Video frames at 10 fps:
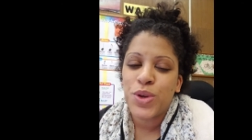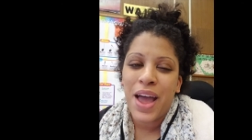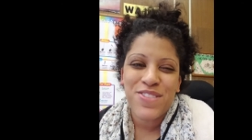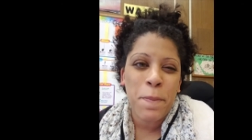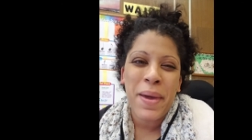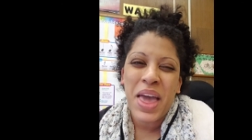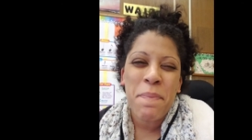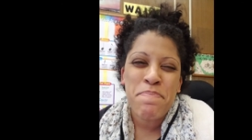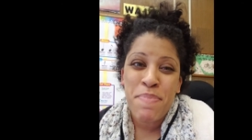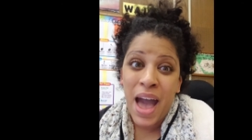I have to pay
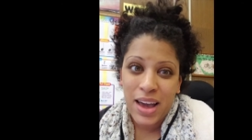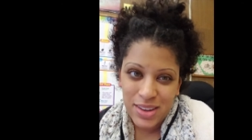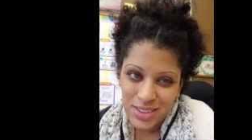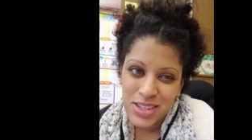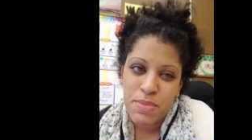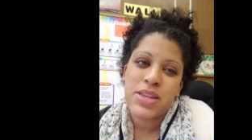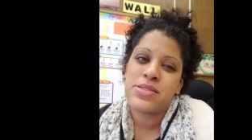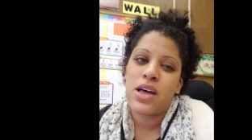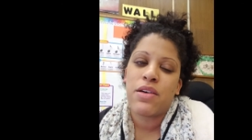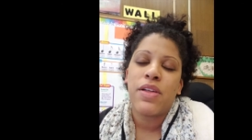it back to
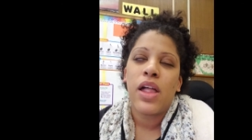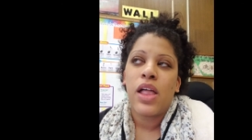myself